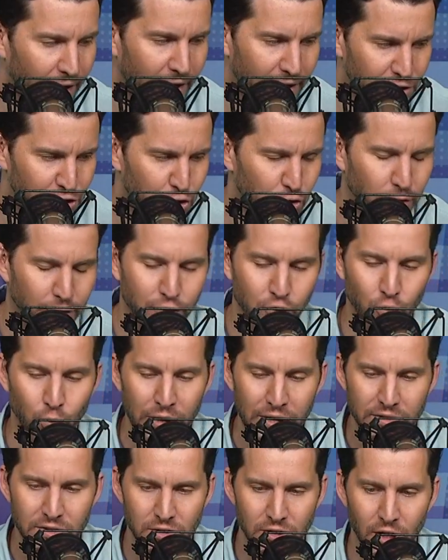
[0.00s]
asked you a few yep.
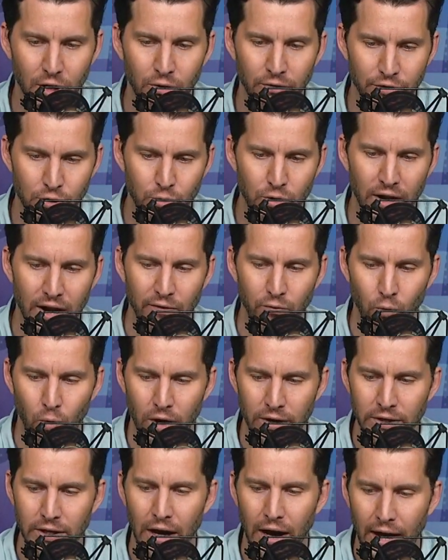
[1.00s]
weeks ago if you could have
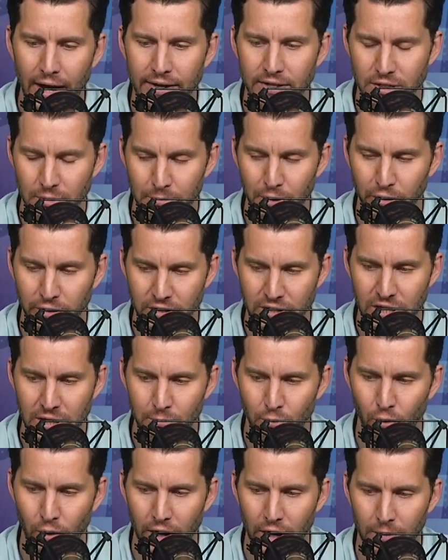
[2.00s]
one guy to build a team
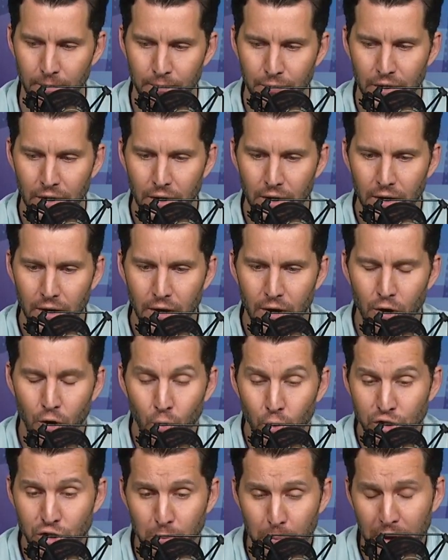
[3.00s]
around, who
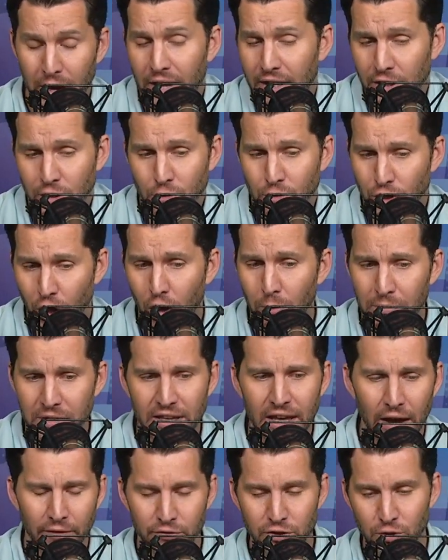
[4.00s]
would you pick? And you told me
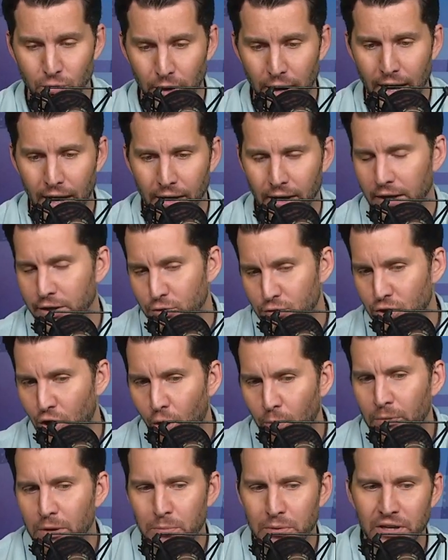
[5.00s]
Kevin Durant. And you told
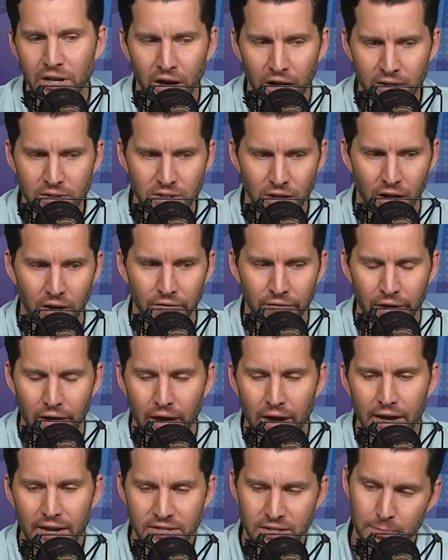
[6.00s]
me because of
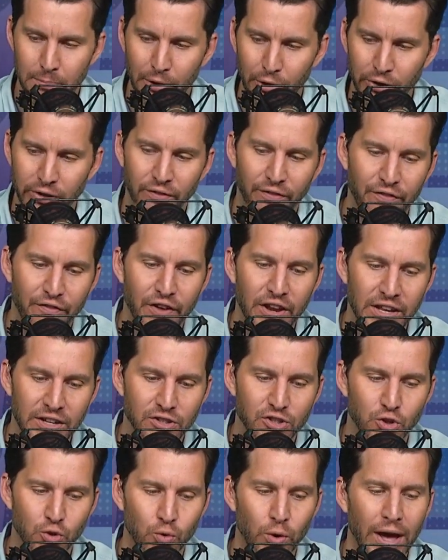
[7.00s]
his ability to fit
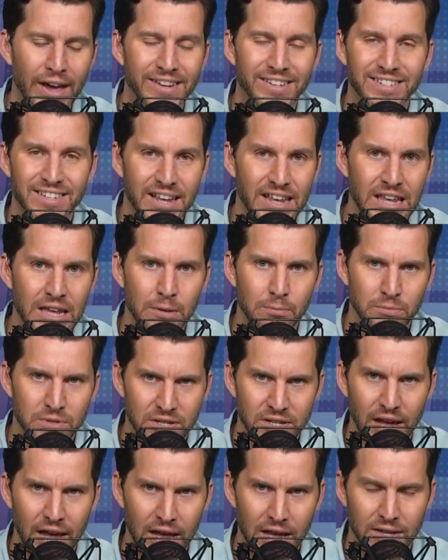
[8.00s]
into a team
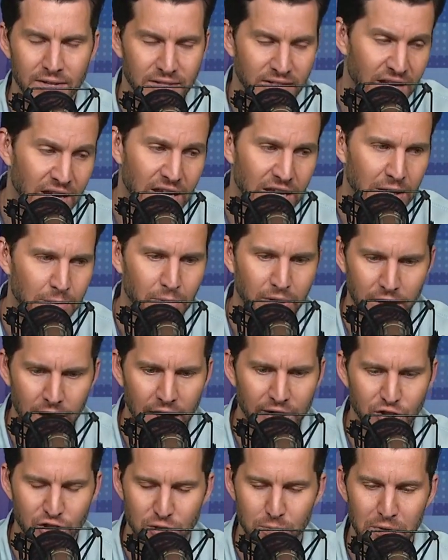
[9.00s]
scheme, not
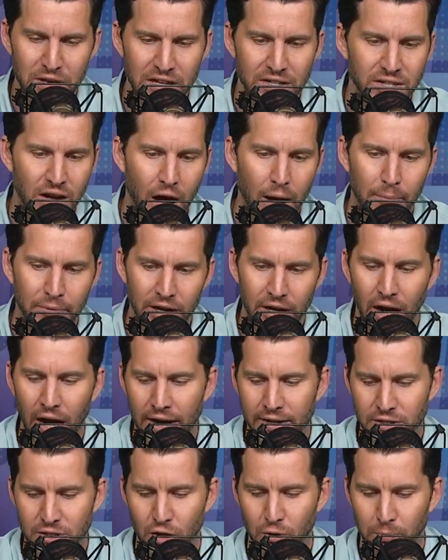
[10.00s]
just be a dominant I
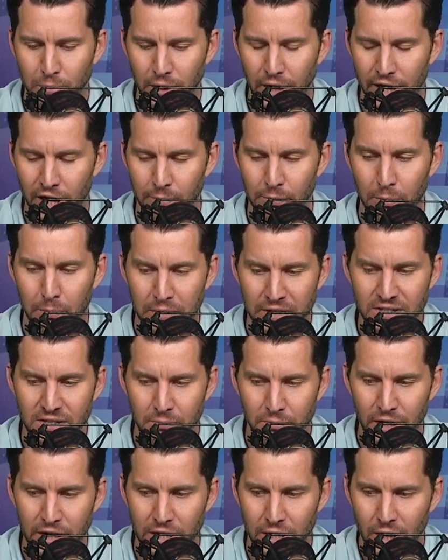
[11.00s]
S O player, but be
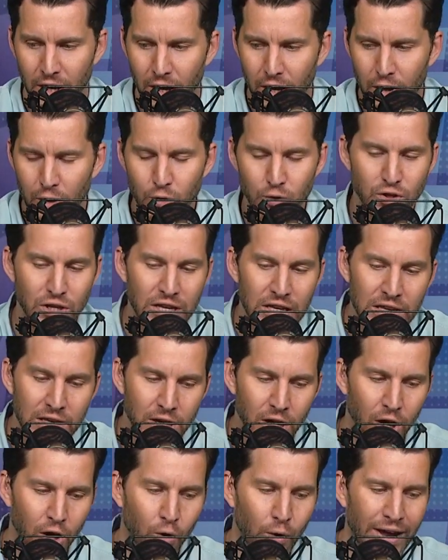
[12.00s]
somebody whose
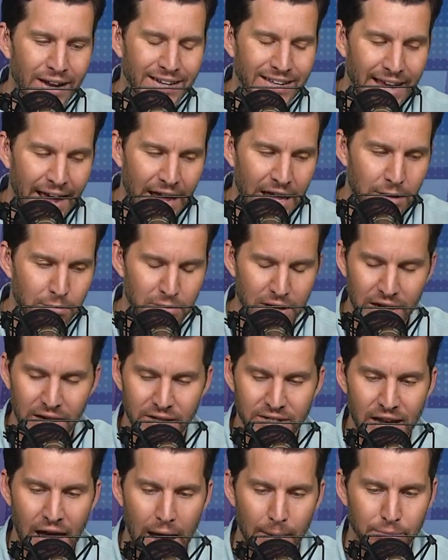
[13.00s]
ego and game can
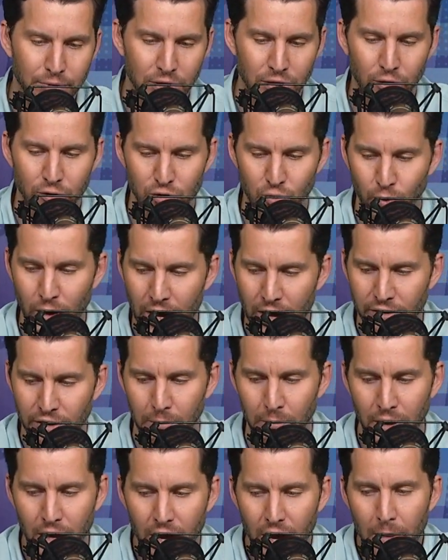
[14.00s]
adapt to those around him.
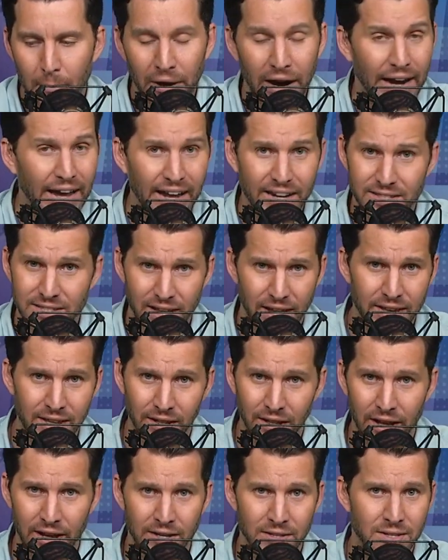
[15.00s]
But I got to tell you,
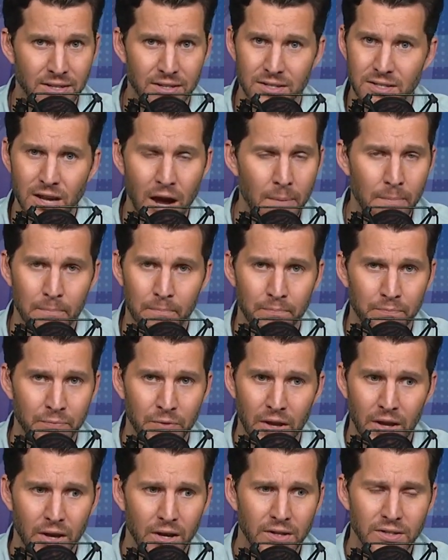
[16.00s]
Legs, something
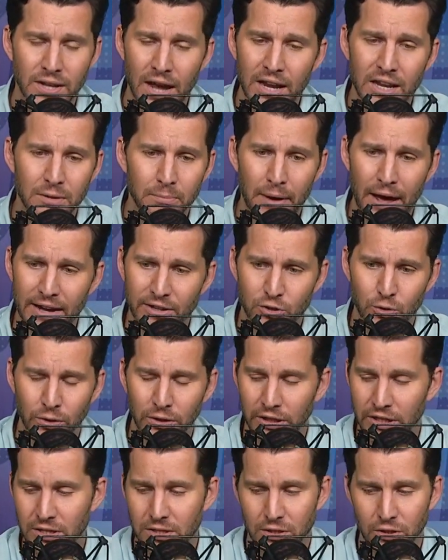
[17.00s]
dating back to at
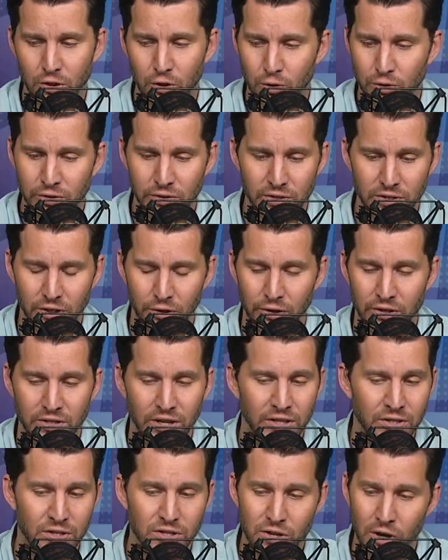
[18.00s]
least the Houston series,
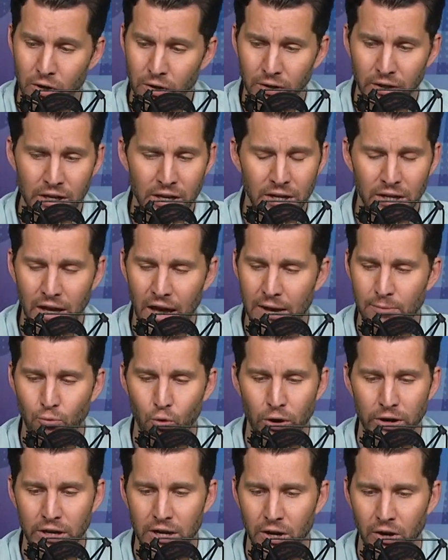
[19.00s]
and certainly in game one
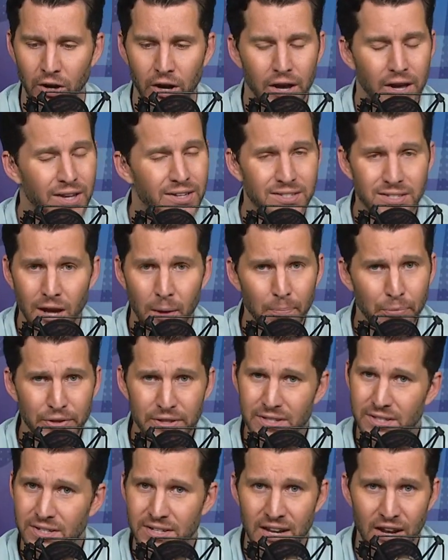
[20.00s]
here, something's
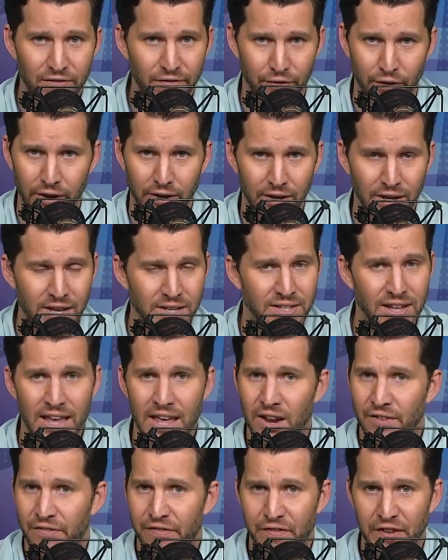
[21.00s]
different. He's
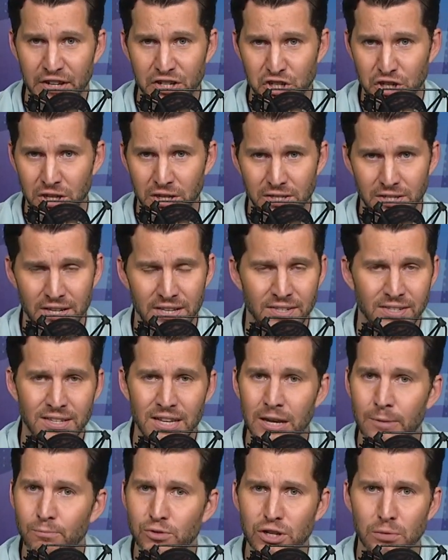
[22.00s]
inefficient. He
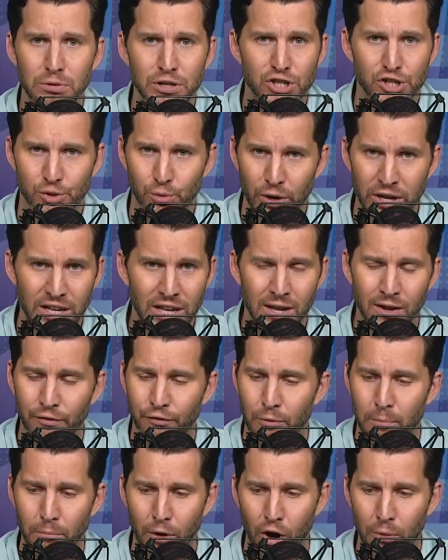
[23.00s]
seems to be shrinking
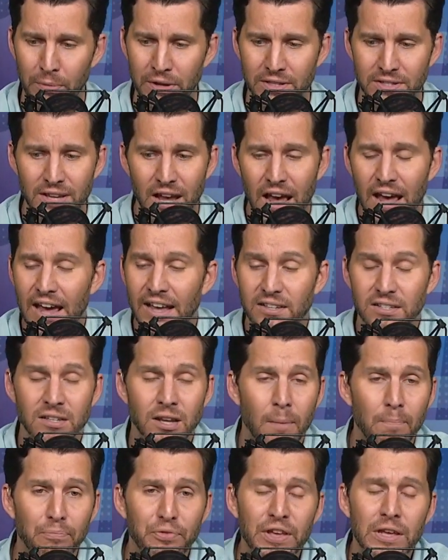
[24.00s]
from moments.
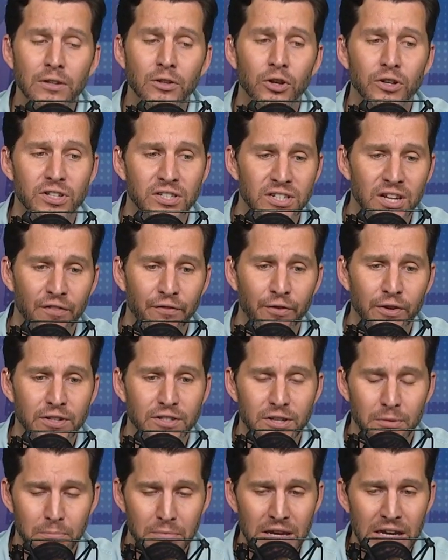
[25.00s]
Something looks different to
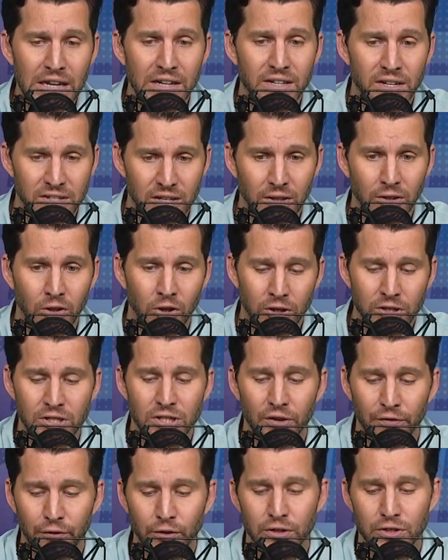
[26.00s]
me. Does it look
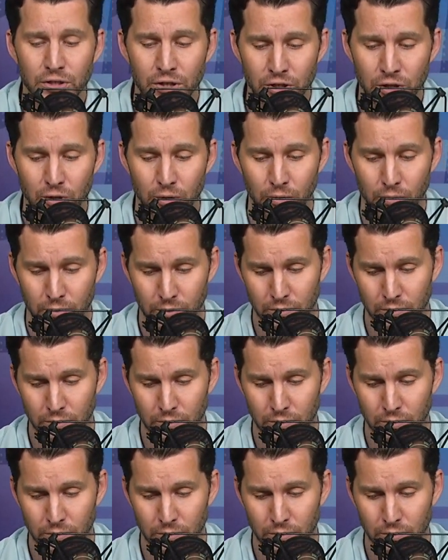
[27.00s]
different to you?